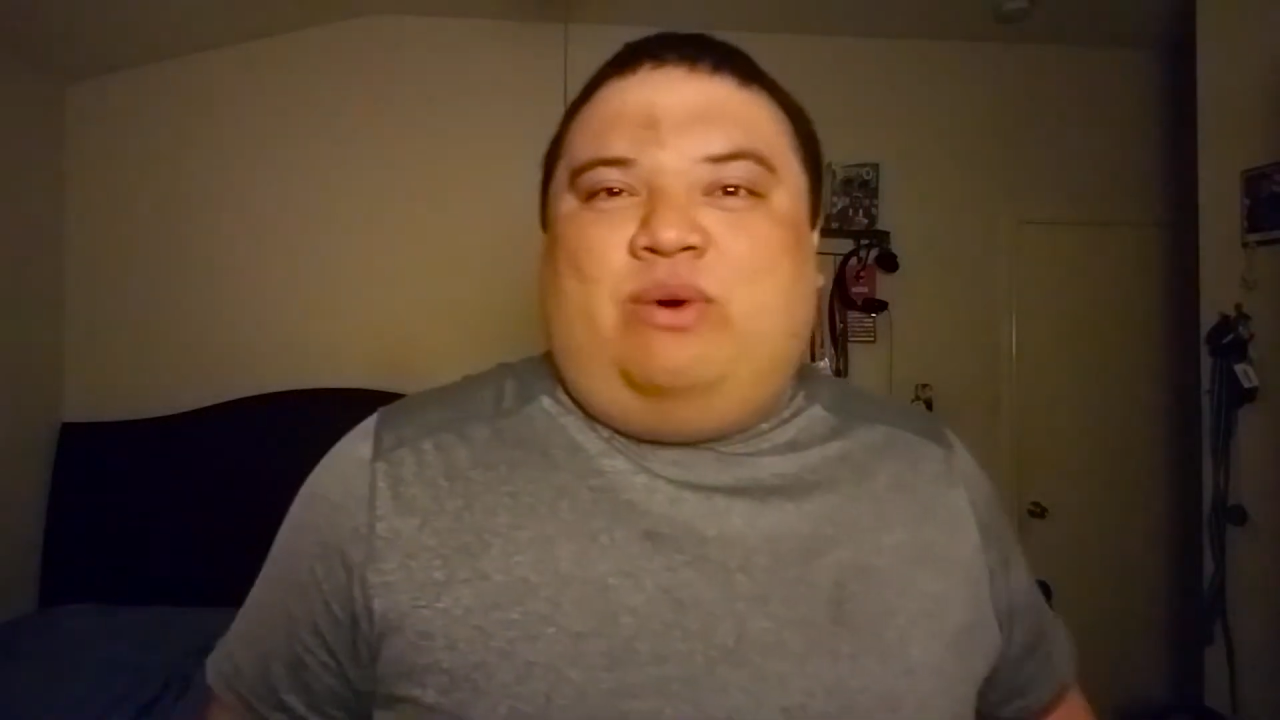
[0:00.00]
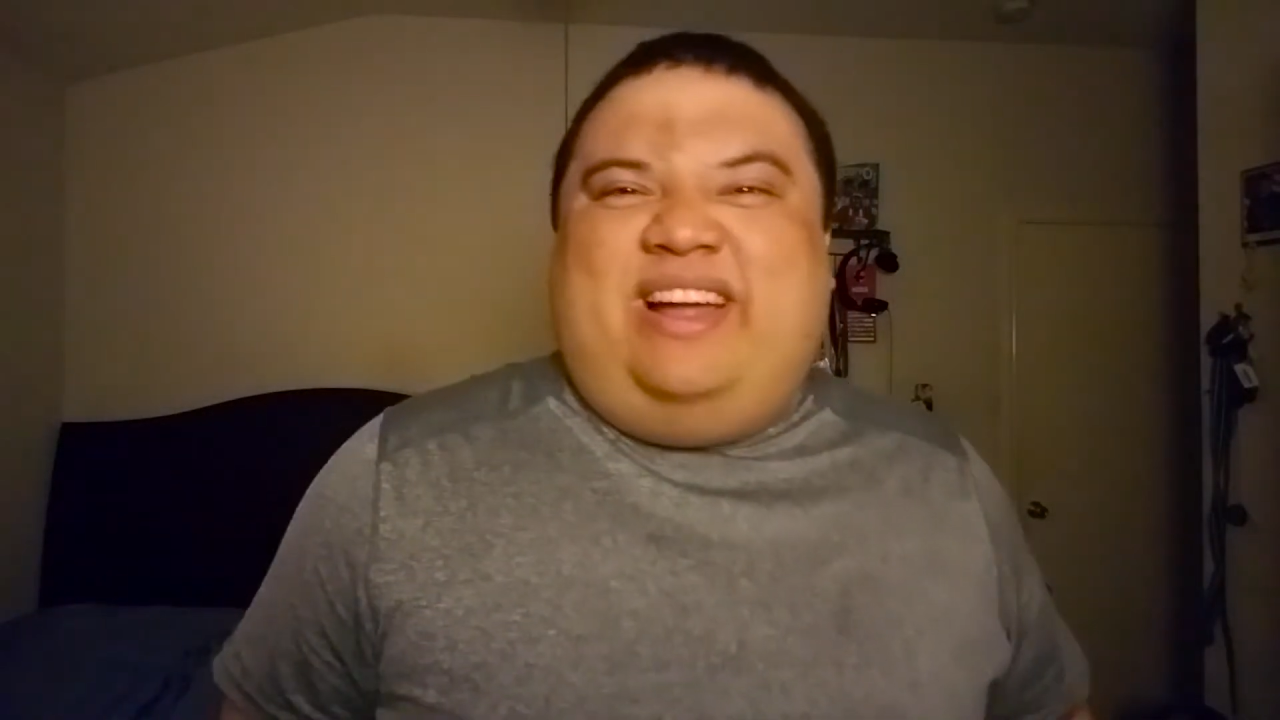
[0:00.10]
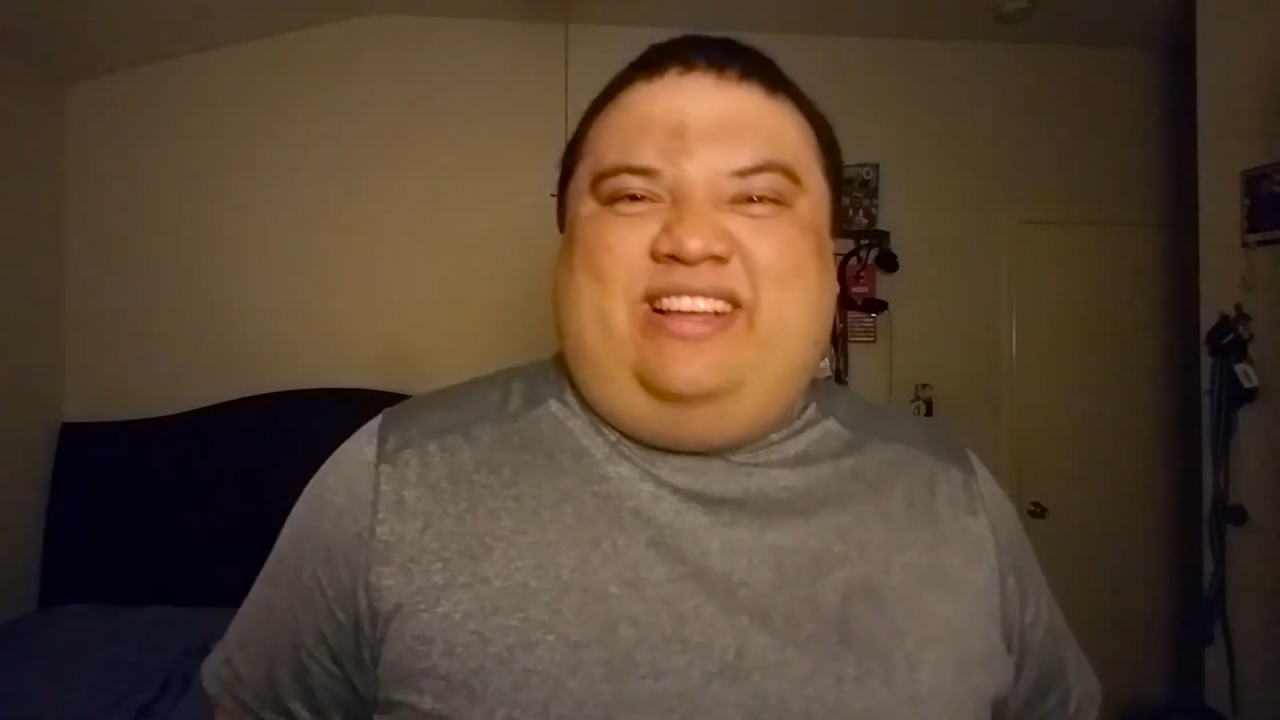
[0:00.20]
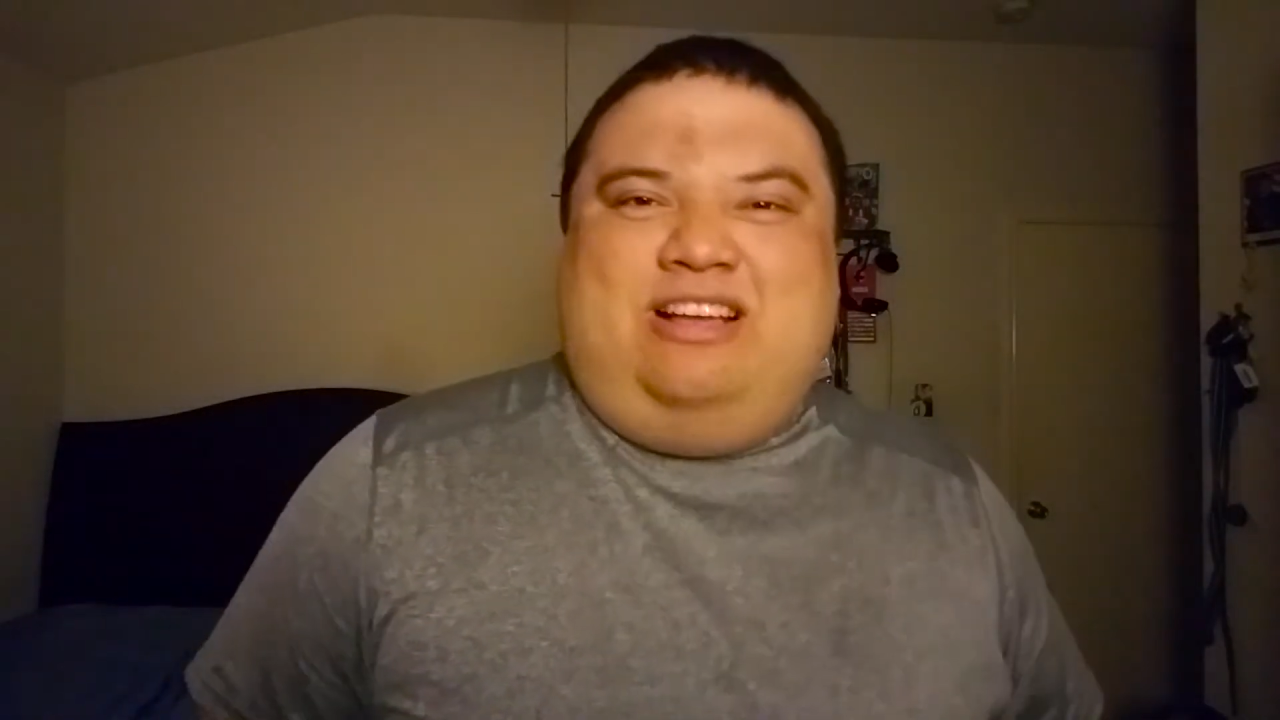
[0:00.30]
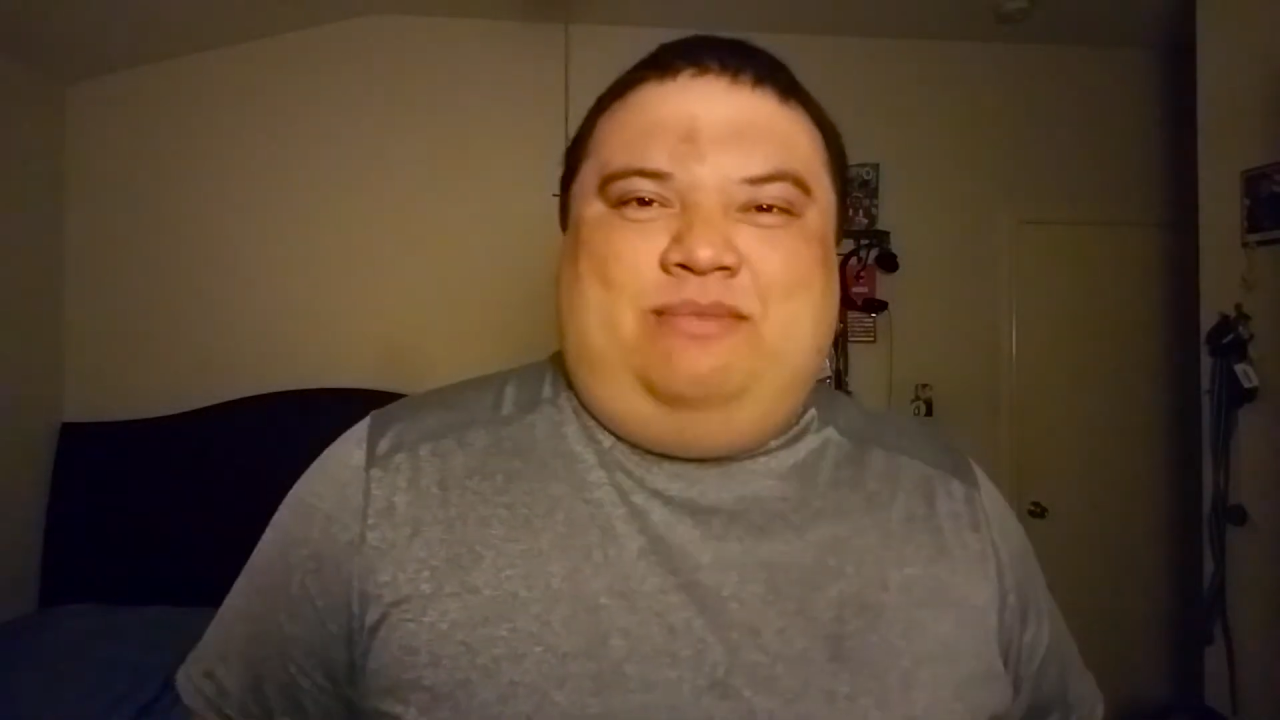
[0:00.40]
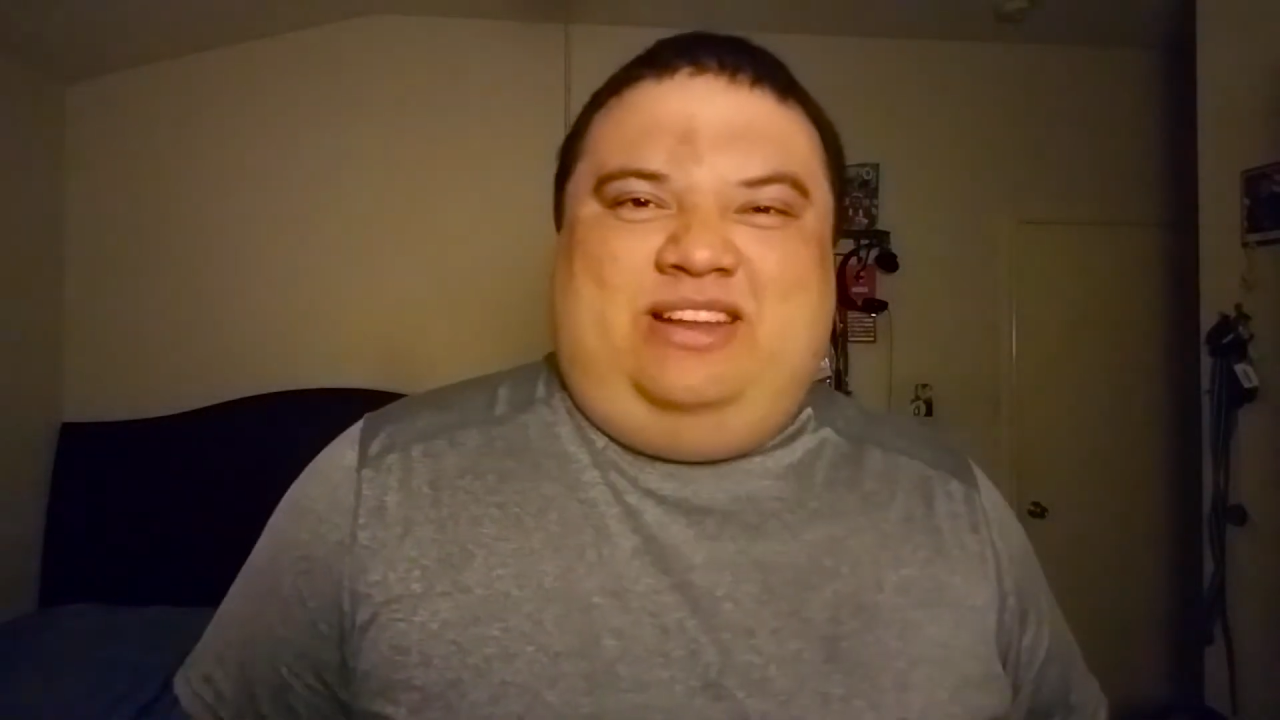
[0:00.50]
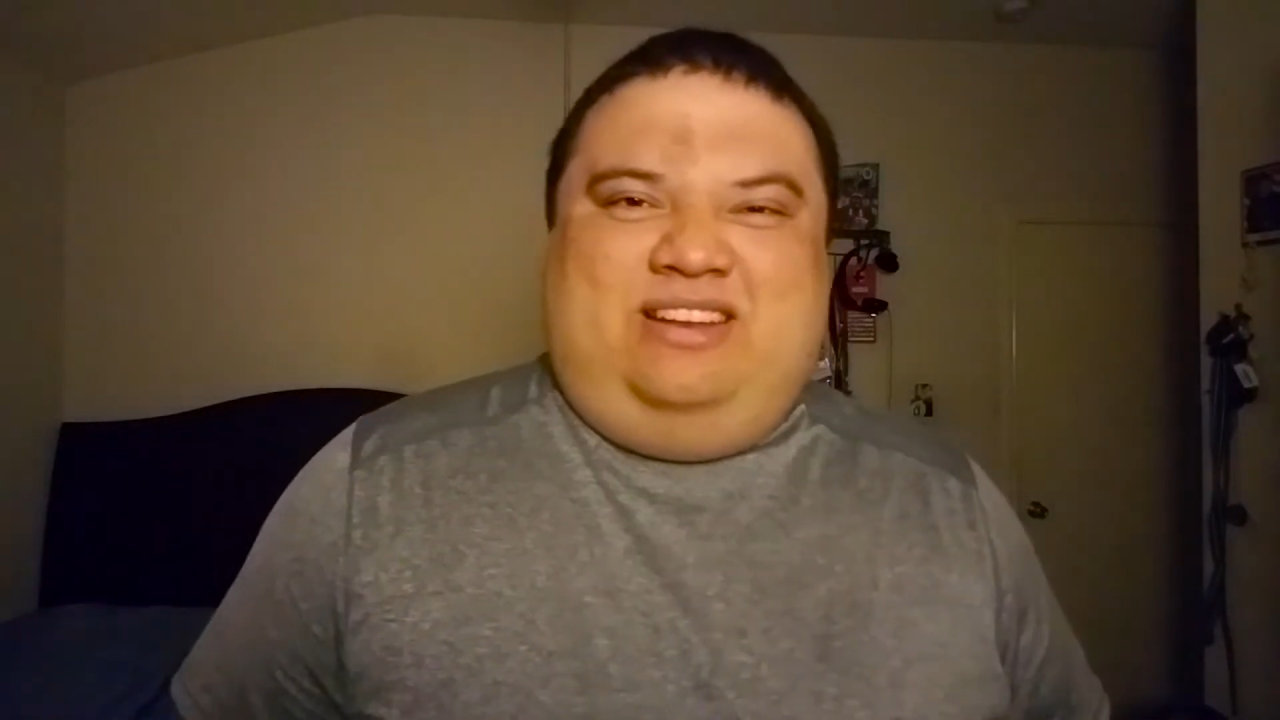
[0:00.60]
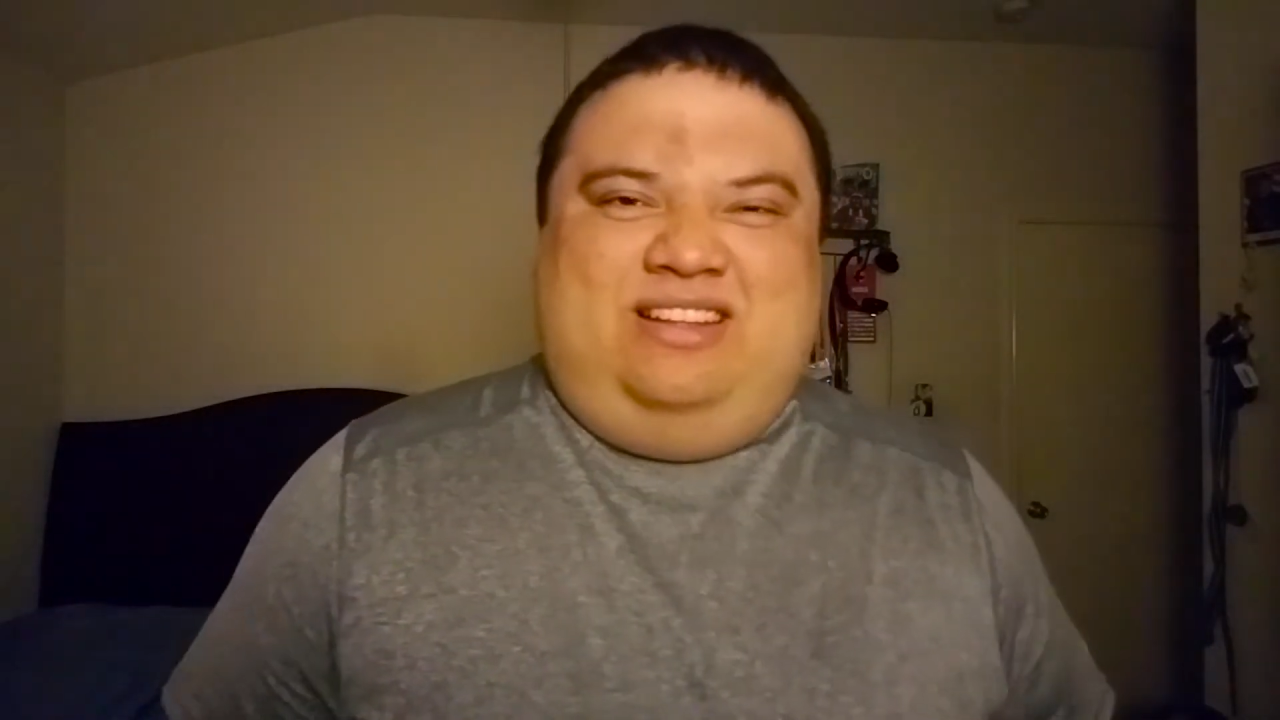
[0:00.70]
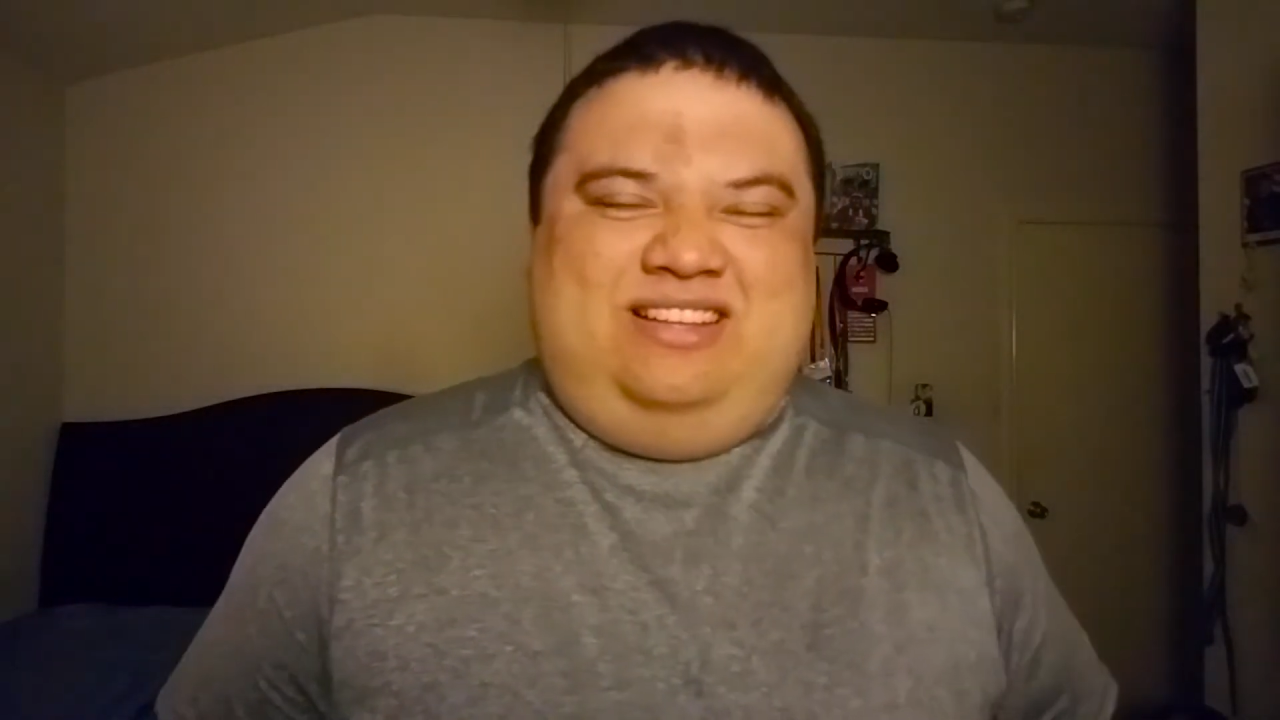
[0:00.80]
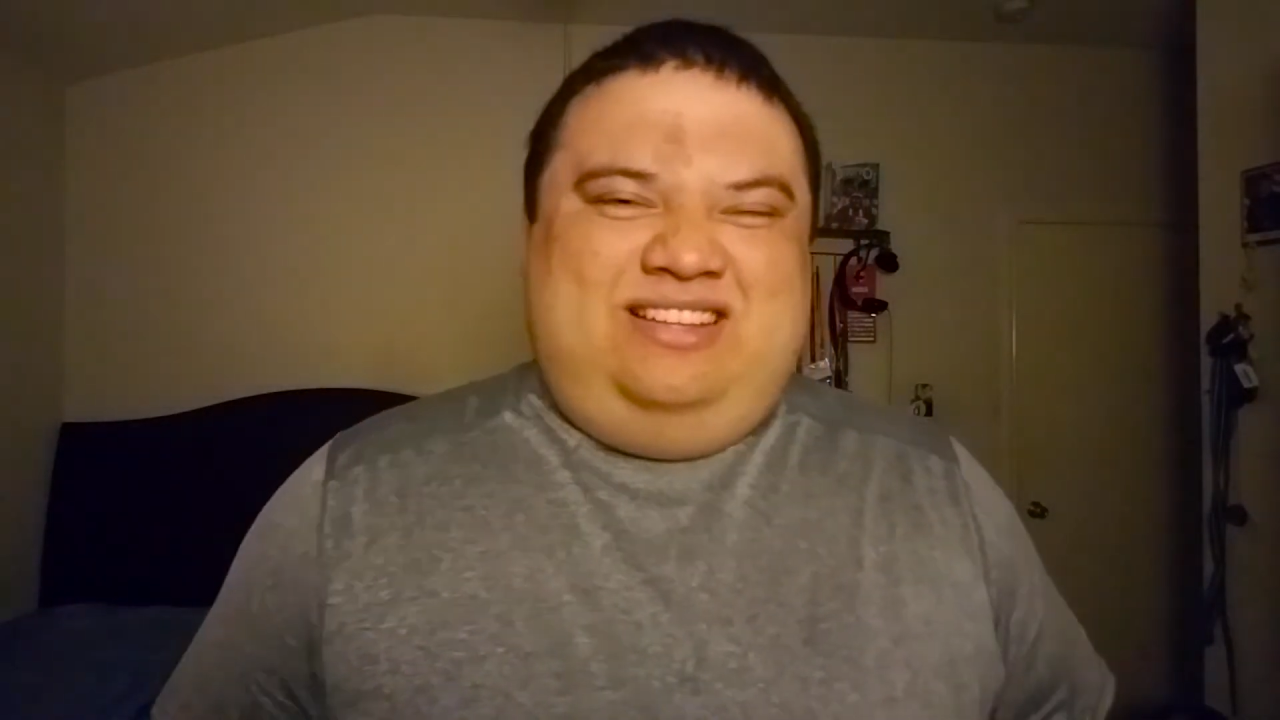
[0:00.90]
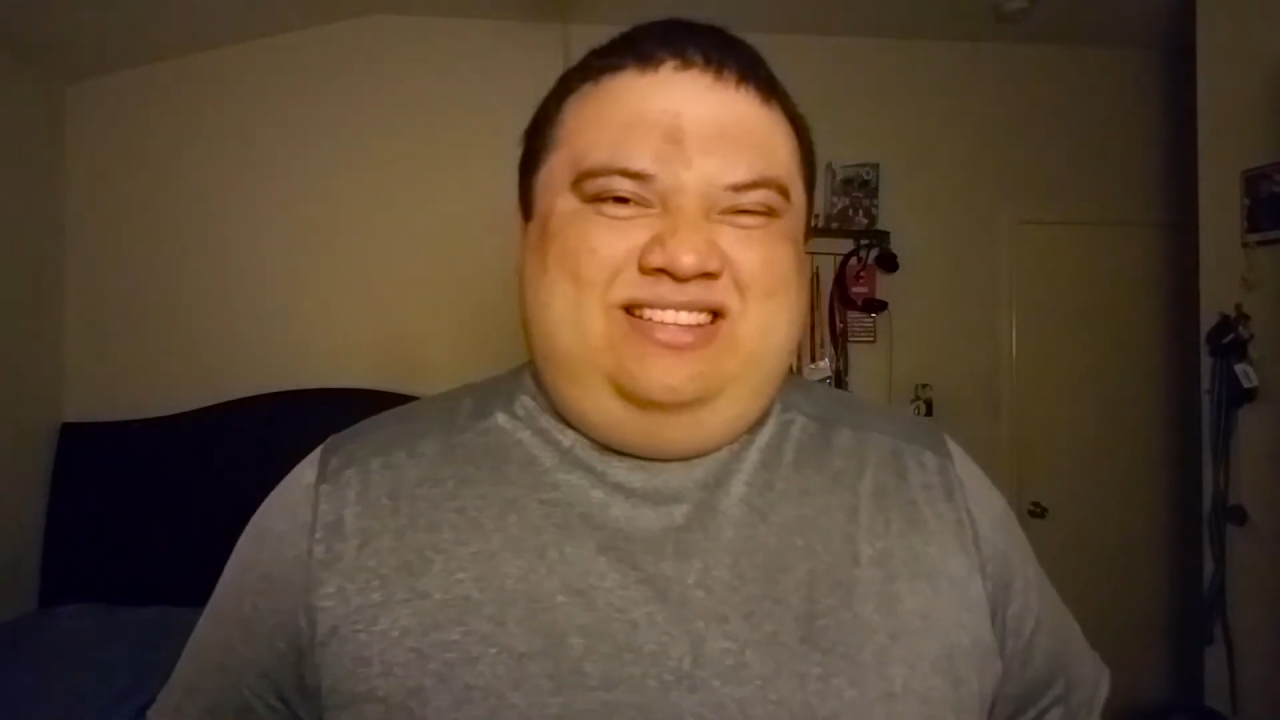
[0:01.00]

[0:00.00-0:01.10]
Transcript: Wyatt coming in,